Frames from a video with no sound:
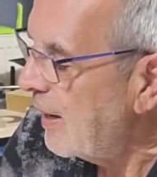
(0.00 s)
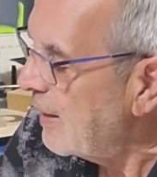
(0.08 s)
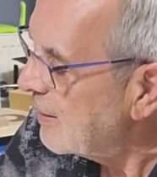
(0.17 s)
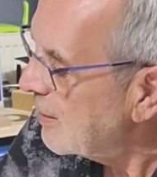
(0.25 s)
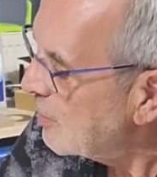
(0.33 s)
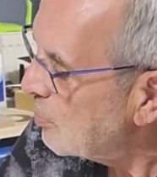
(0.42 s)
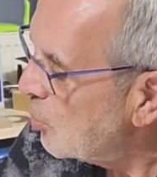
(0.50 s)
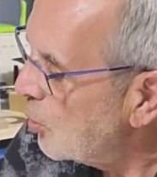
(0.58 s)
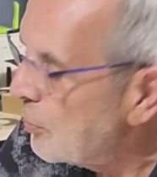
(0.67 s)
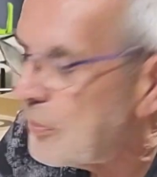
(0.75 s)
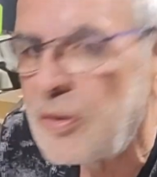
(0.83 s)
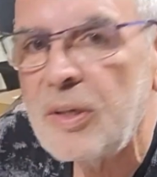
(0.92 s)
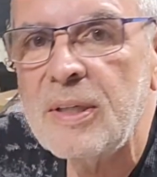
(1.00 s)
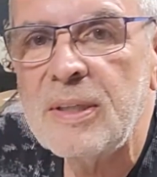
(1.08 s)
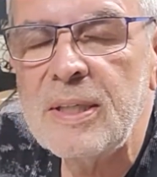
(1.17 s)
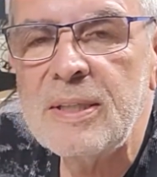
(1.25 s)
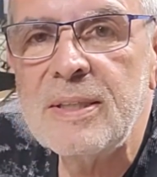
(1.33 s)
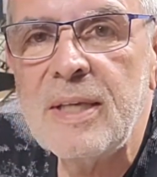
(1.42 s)
and it moves
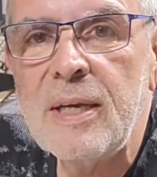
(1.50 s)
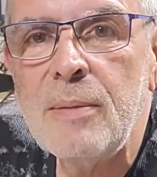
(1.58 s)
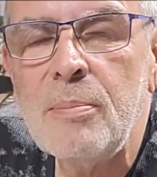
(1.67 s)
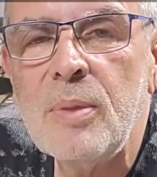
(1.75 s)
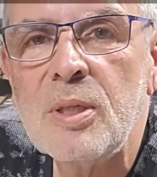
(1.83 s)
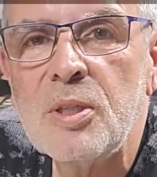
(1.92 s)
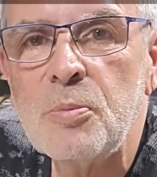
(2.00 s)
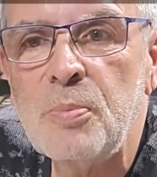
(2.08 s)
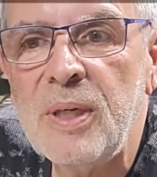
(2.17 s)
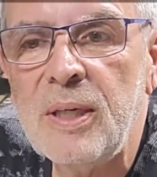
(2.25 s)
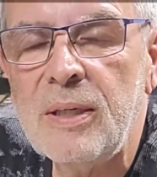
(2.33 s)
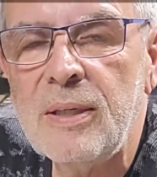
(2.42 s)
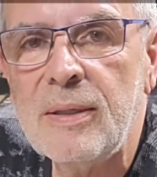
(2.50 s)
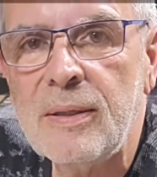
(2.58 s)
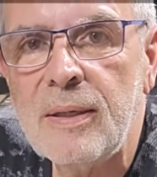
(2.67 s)
the same speed